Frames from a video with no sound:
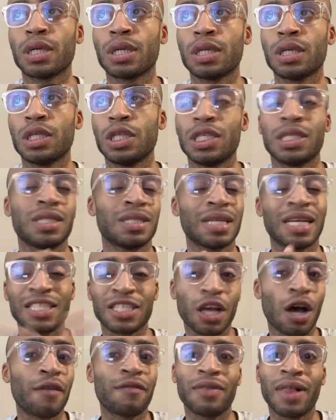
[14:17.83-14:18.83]
just a
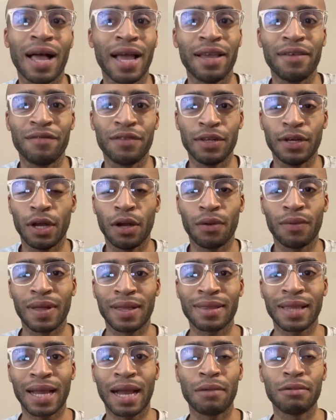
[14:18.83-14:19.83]
soft life,
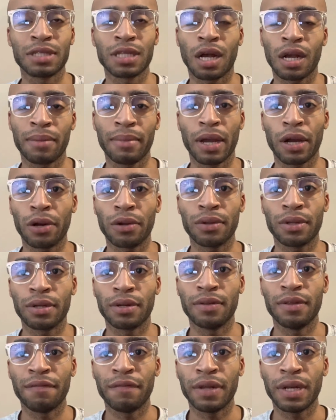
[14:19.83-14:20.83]
like I was talking about
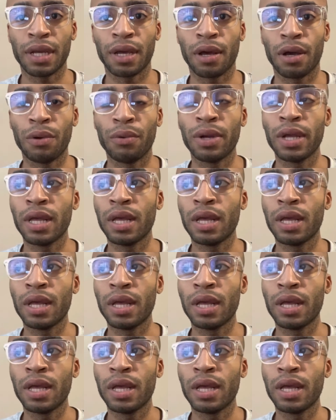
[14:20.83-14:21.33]
earlier in the video.